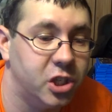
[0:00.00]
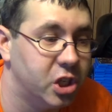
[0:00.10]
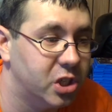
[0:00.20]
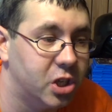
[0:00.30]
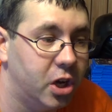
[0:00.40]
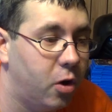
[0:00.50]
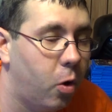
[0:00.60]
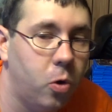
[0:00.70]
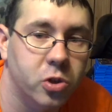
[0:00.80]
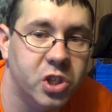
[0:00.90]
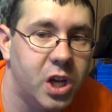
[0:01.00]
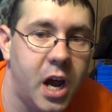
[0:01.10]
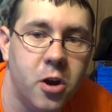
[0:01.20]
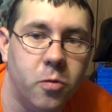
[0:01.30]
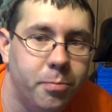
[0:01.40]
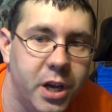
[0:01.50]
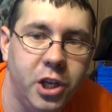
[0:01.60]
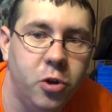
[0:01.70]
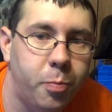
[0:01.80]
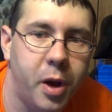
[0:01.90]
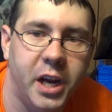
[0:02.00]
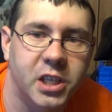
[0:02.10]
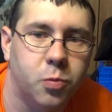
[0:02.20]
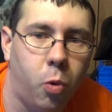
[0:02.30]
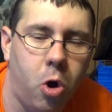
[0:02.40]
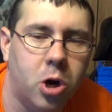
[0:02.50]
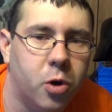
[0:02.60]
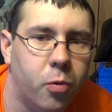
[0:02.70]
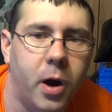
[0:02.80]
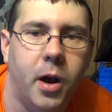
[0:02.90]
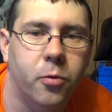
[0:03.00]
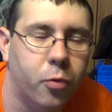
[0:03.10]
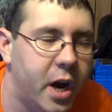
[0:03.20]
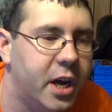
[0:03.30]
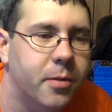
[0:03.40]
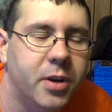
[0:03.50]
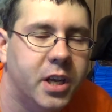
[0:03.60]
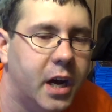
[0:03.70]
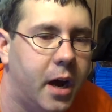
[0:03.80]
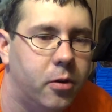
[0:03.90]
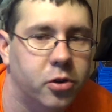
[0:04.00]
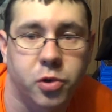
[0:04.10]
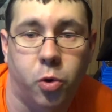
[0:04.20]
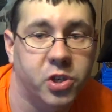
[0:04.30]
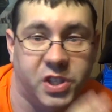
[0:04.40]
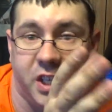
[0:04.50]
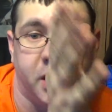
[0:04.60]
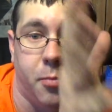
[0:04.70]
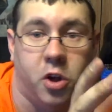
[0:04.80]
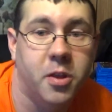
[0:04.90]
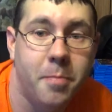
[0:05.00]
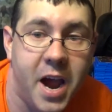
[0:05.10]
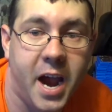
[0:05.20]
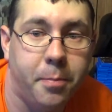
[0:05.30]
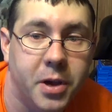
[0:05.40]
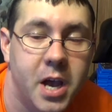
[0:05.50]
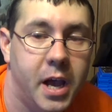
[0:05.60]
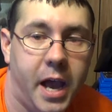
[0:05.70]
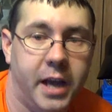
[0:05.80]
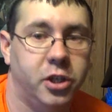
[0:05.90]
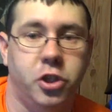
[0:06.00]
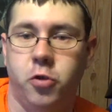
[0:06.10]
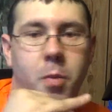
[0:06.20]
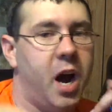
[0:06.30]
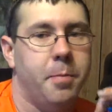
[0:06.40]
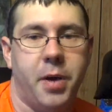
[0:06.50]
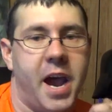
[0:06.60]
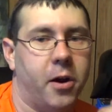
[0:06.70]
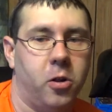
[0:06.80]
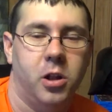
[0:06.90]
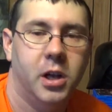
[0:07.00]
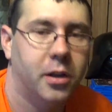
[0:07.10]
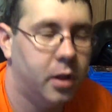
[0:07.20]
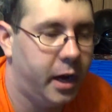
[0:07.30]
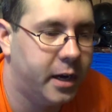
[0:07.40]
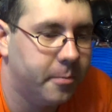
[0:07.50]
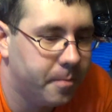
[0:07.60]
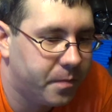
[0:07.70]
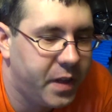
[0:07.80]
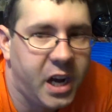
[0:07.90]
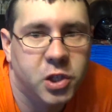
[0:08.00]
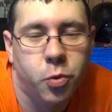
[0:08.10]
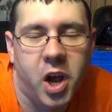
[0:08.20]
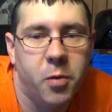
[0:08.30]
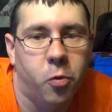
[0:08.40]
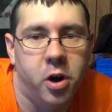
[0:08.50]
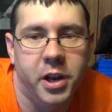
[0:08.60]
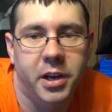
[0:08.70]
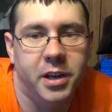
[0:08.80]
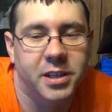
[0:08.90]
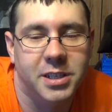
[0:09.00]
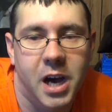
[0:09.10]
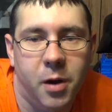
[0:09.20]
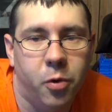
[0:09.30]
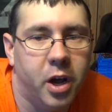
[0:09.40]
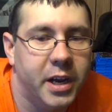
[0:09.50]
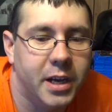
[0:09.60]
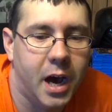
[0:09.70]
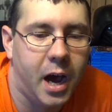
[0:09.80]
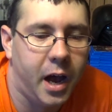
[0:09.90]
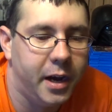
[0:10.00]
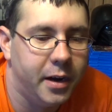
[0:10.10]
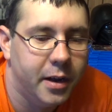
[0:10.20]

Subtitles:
Just an old style menu based, walk around, random encounters, or see them on the map and do my battle. Like, that's what I wanted, and it's not what I got.